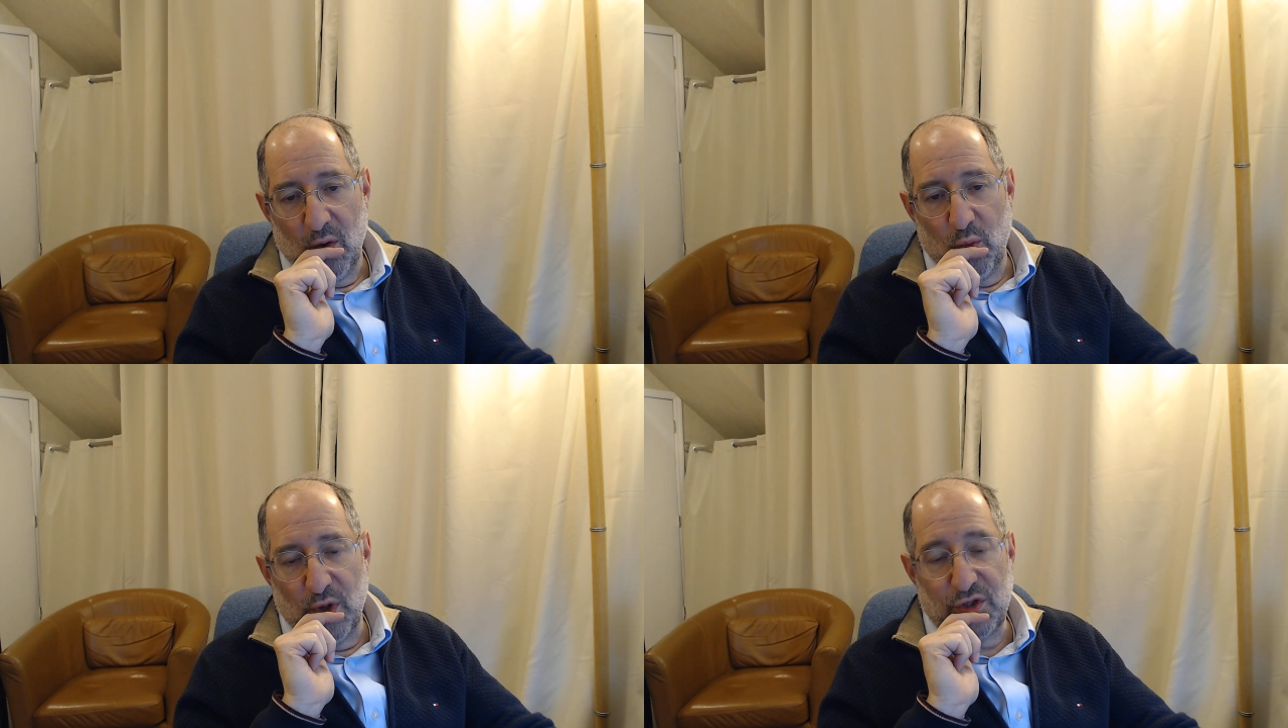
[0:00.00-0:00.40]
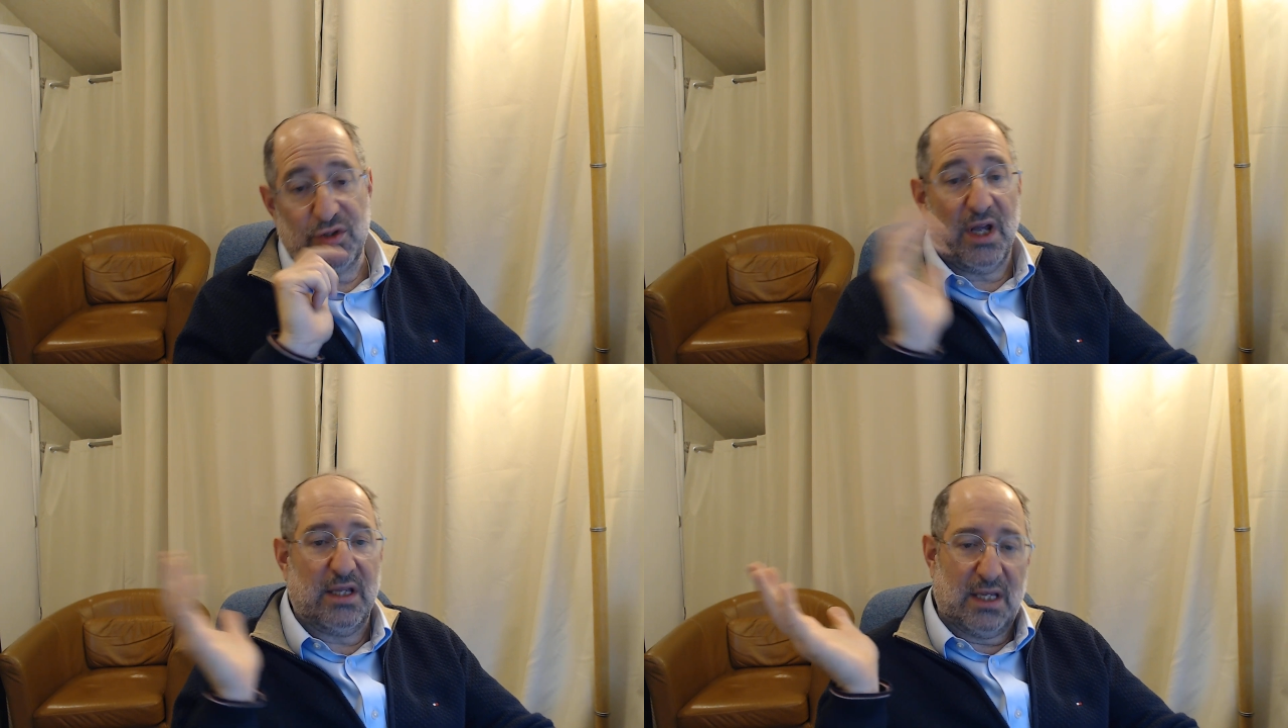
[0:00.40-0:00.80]
Which you
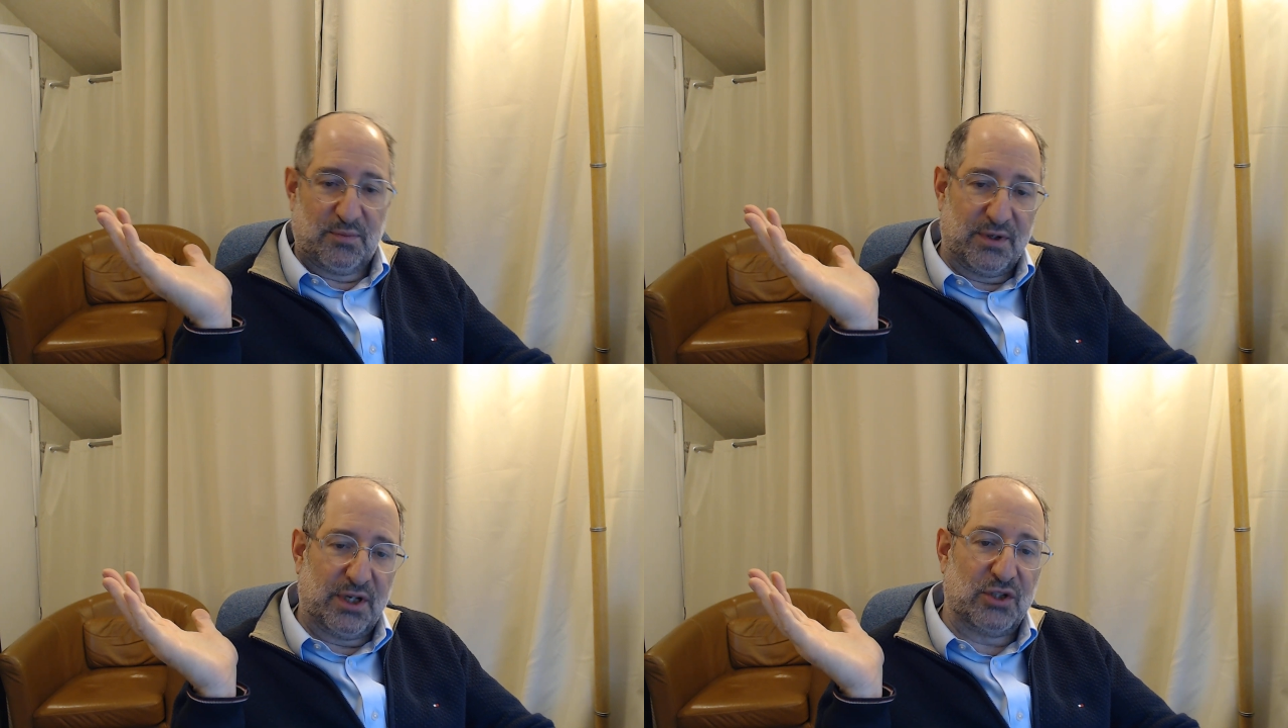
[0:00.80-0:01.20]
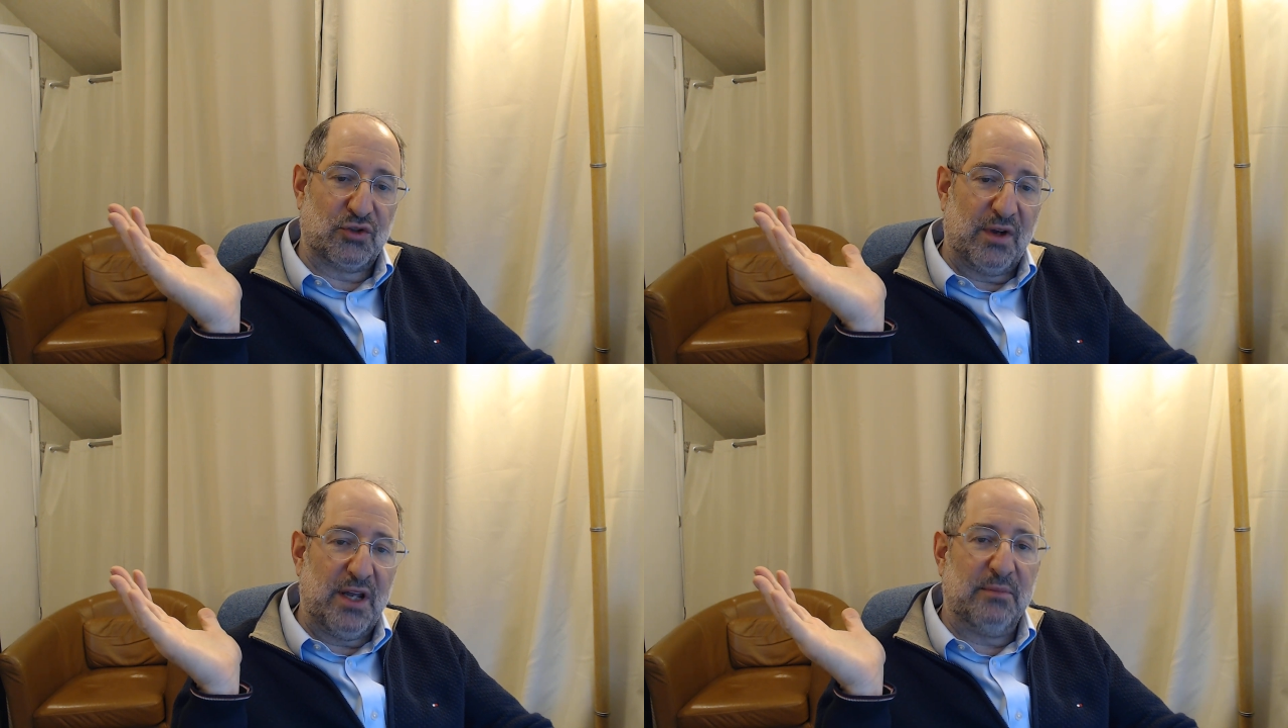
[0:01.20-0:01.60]
say that's pretty
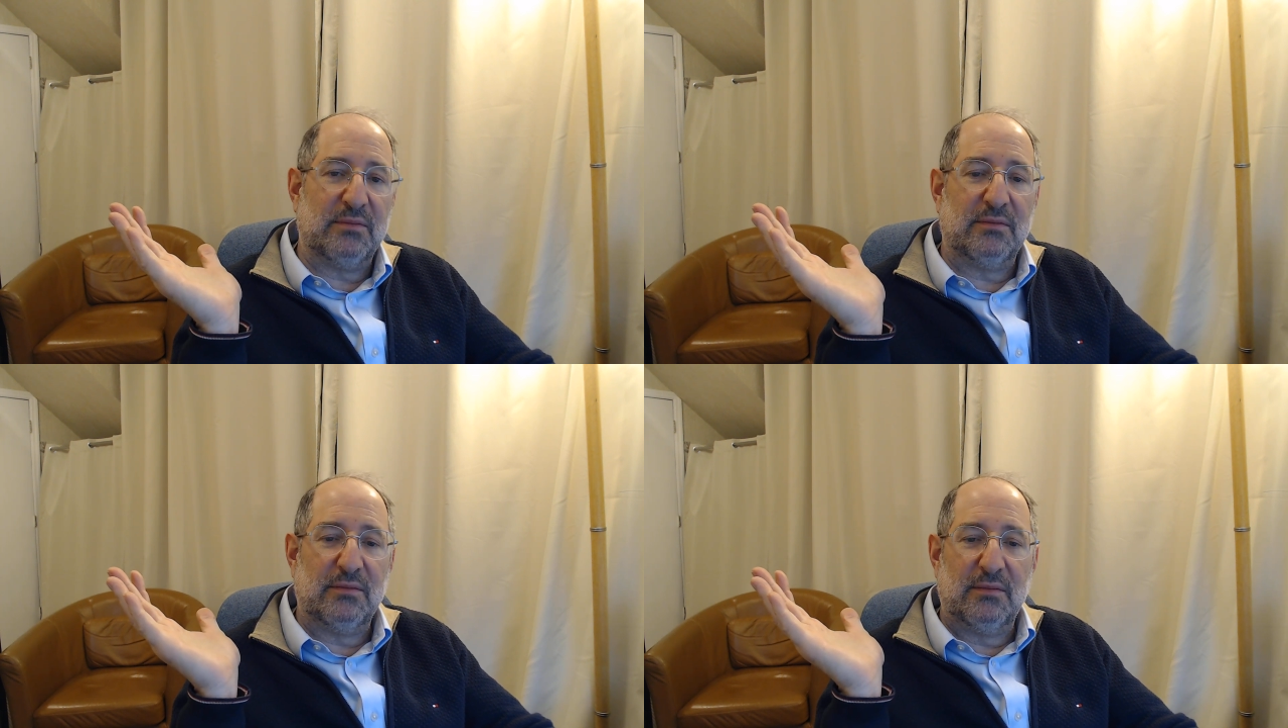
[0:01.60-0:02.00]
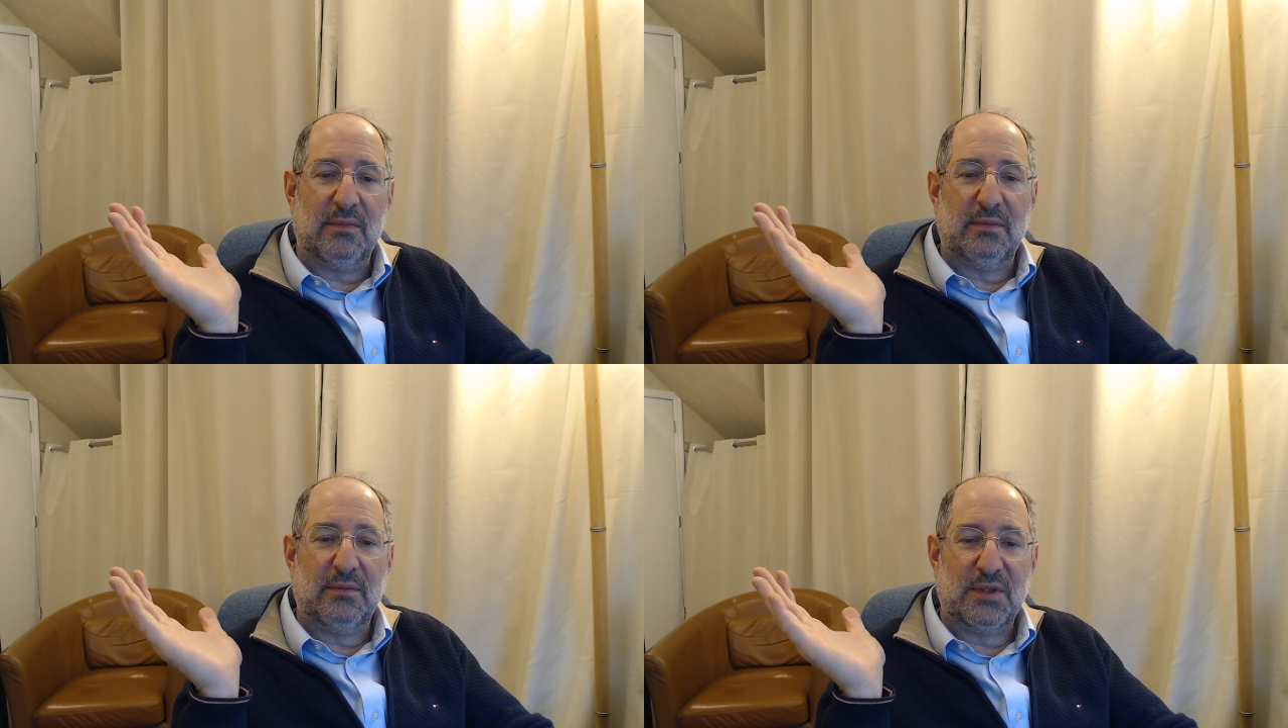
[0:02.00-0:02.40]
extreme.
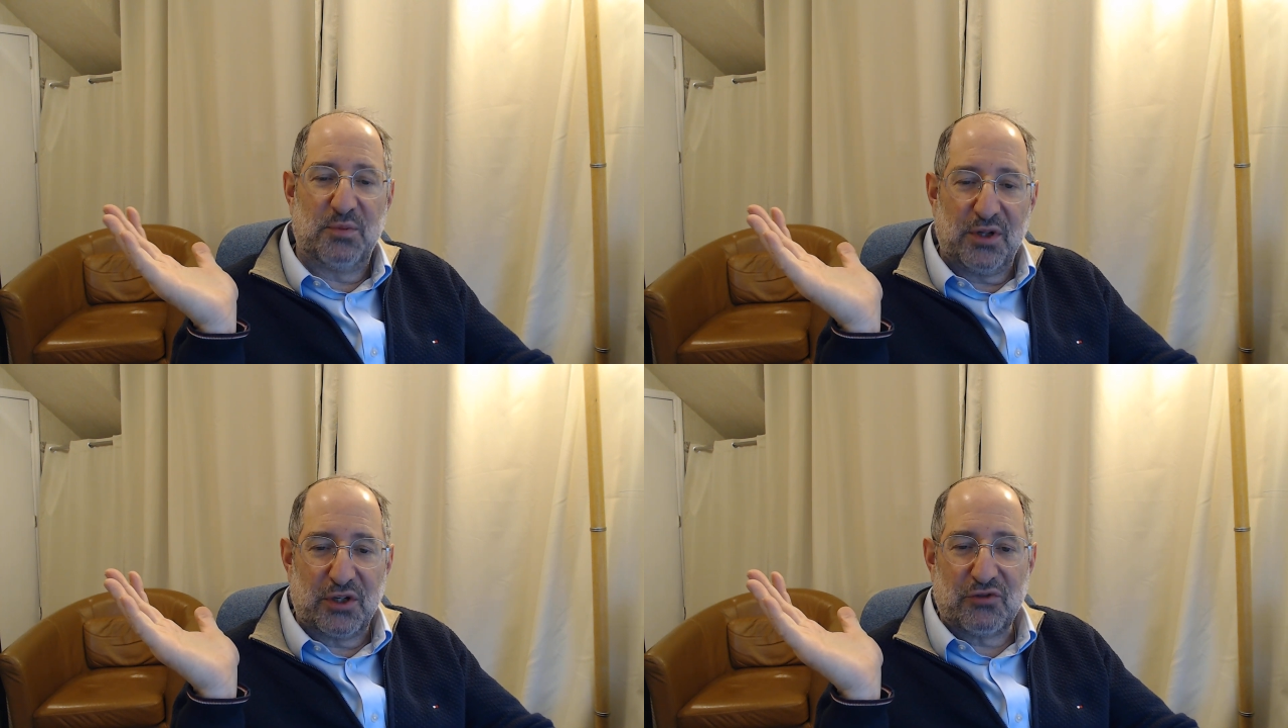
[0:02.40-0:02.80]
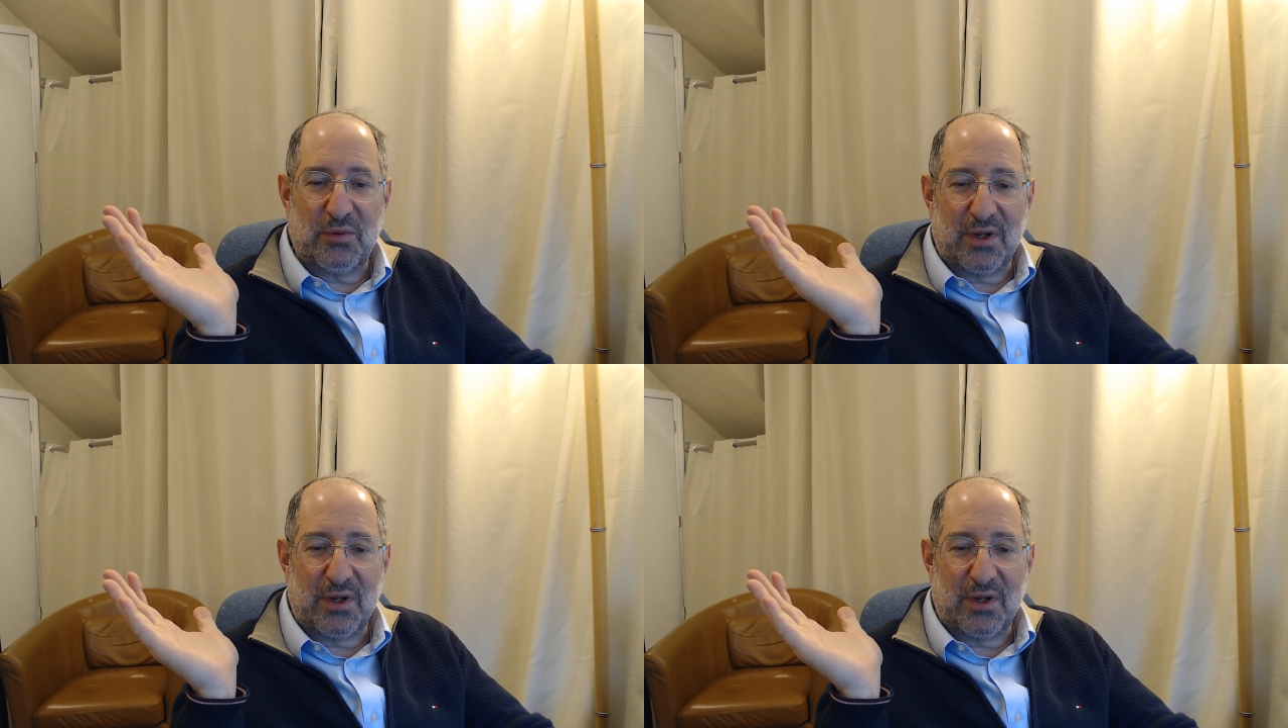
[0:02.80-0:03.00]
It's pretty extreme.